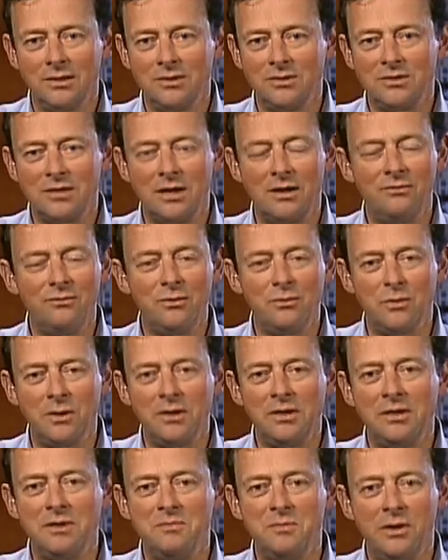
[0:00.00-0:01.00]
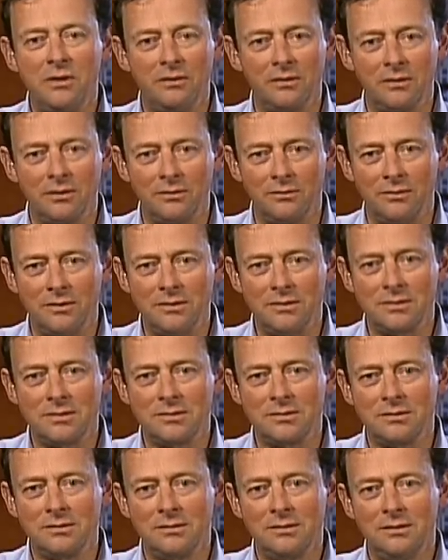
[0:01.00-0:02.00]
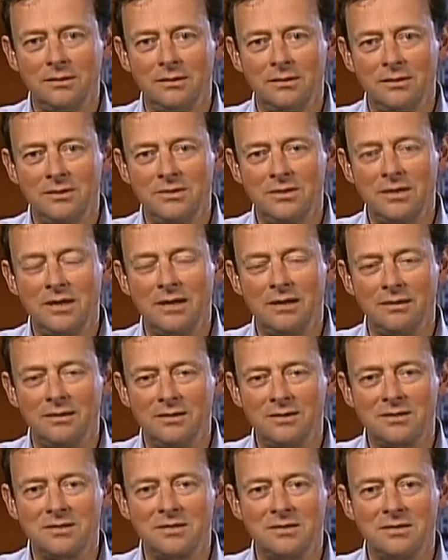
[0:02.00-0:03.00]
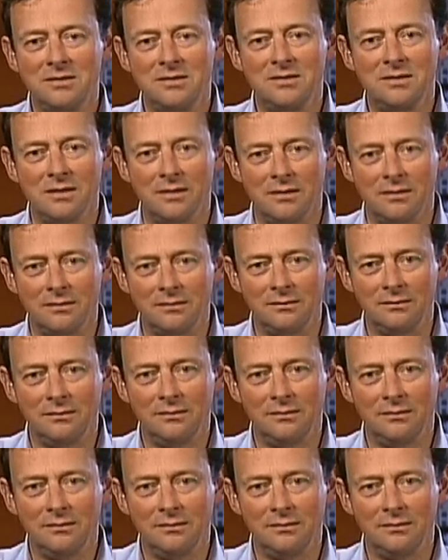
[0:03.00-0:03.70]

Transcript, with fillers: as everyone in America is to get this thing done.